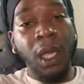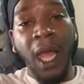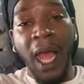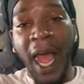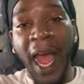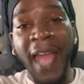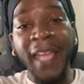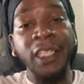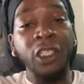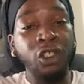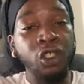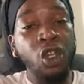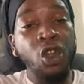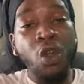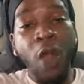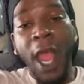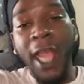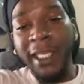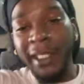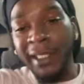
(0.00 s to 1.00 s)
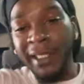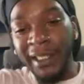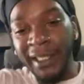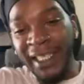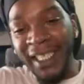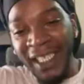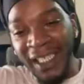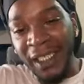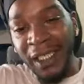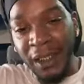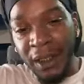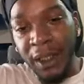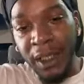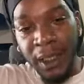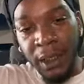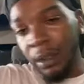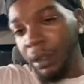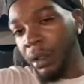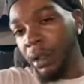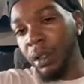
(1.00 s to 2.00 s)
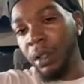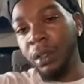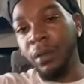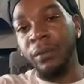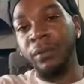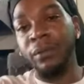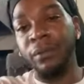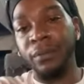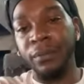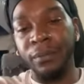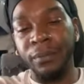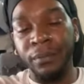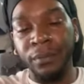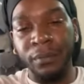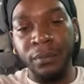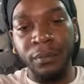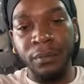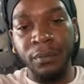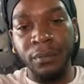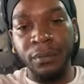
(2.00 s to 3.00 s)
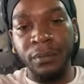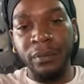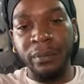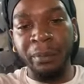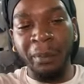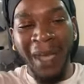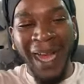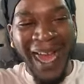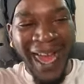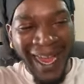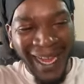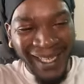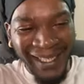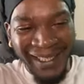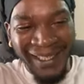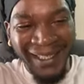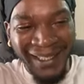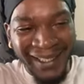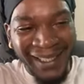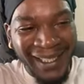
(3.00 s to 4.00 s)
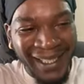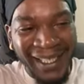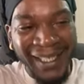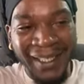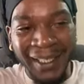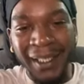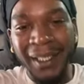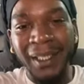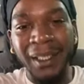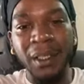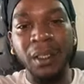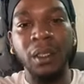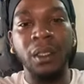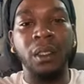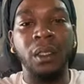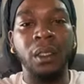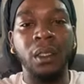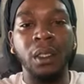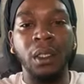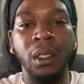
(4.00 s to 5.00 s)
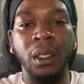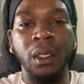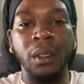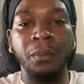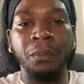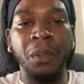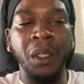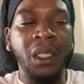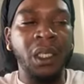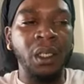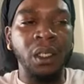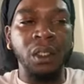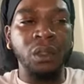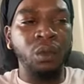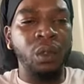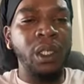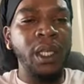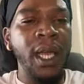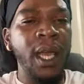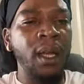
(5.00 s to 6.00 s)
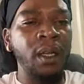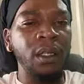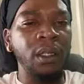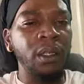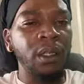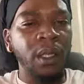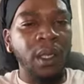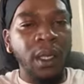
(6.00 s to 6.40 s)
I know I needed that work. I needed it because without it,